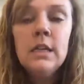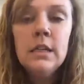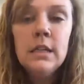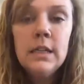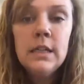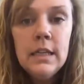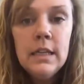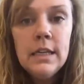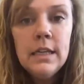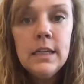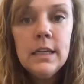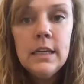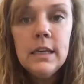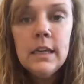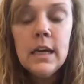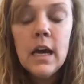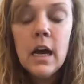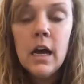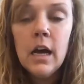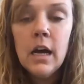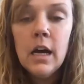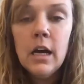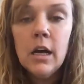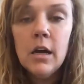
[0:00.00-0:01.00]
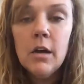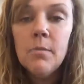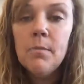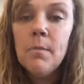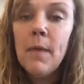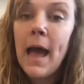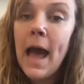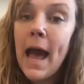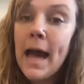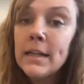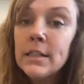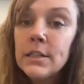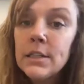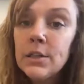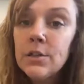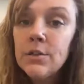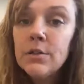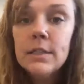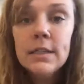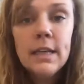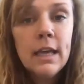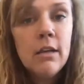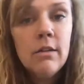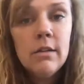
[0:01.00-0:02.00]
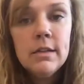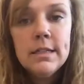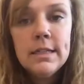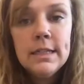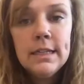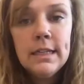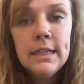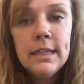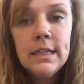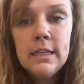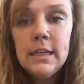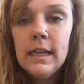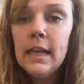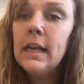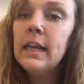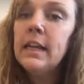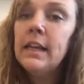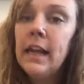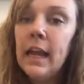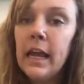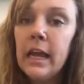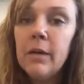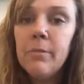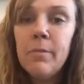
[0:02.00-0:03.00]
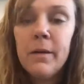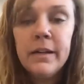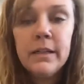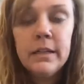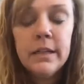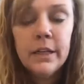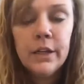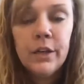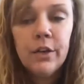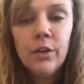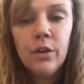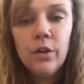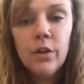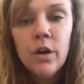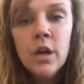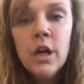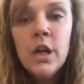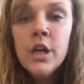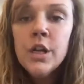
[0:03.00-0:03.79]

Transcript: the axial skeleton and appendicular.